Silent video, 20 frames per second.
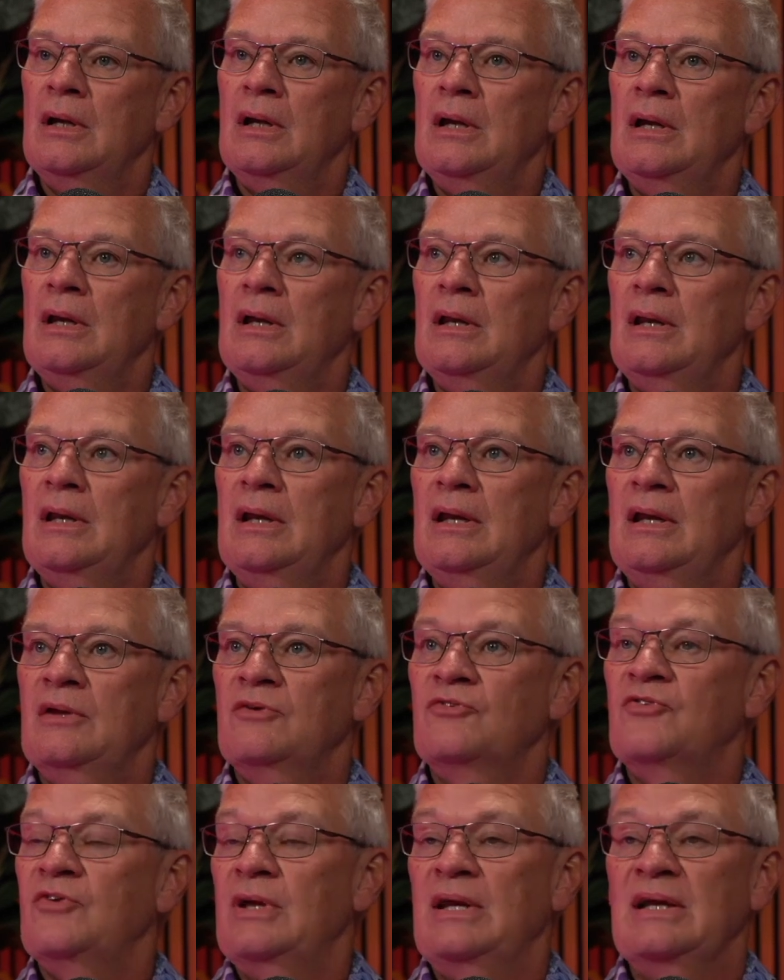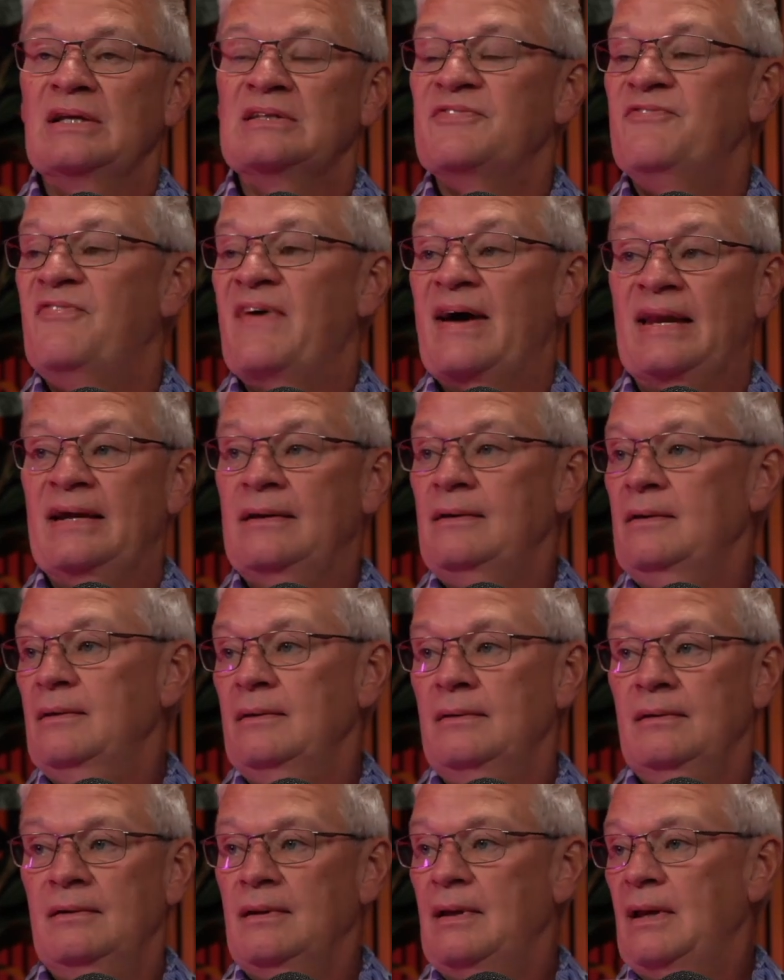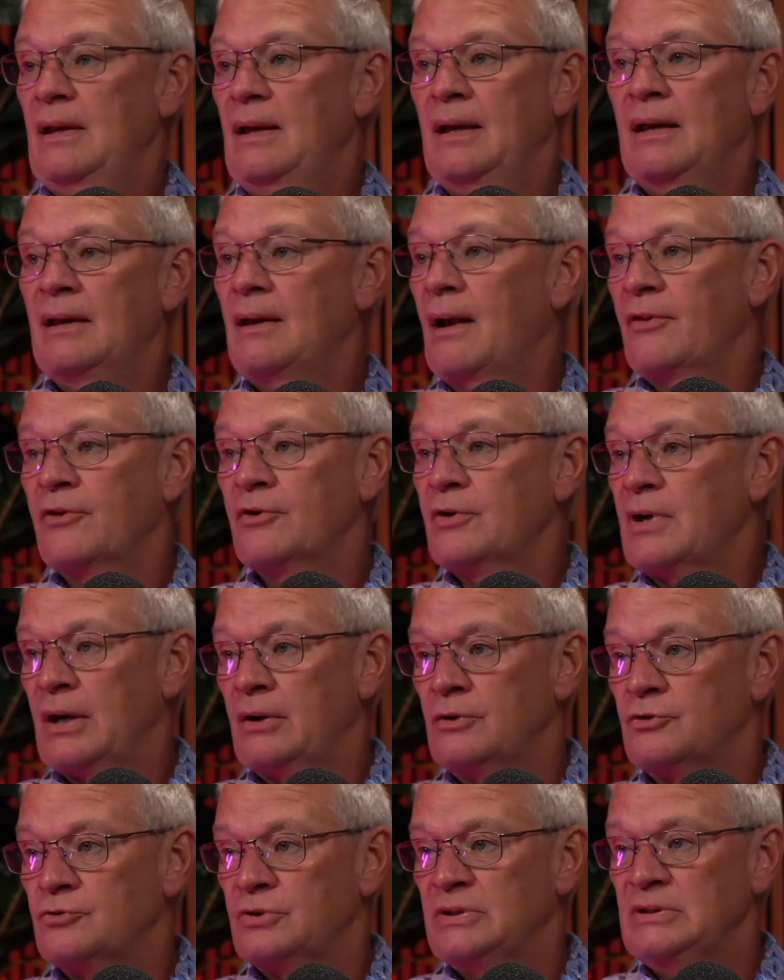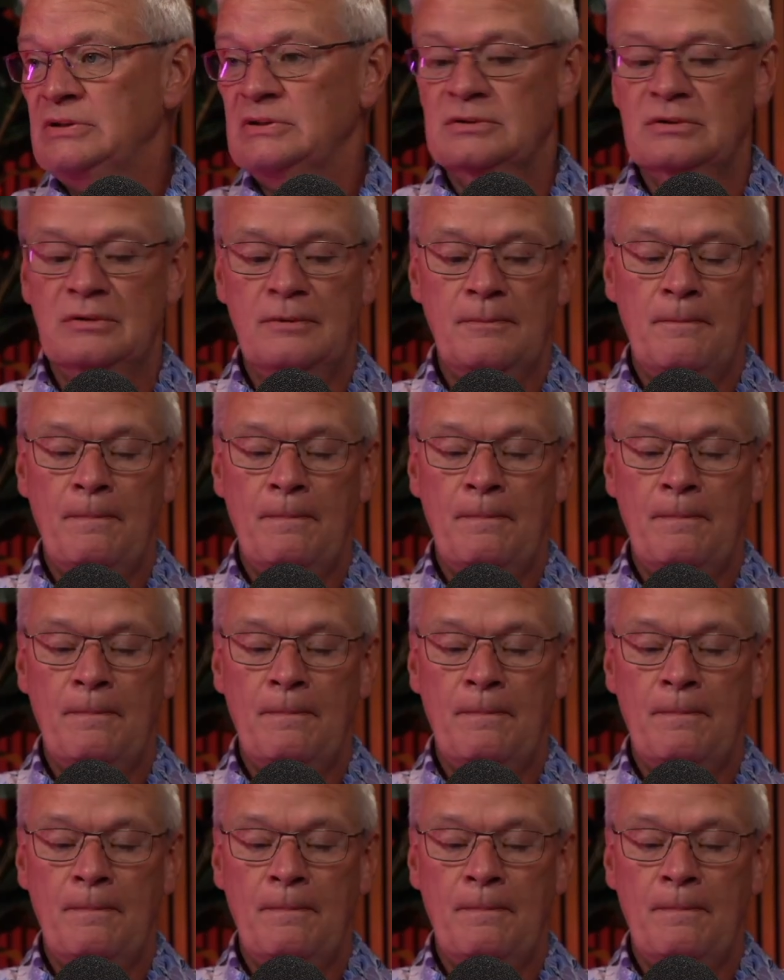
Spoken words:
it's vetted in other countries.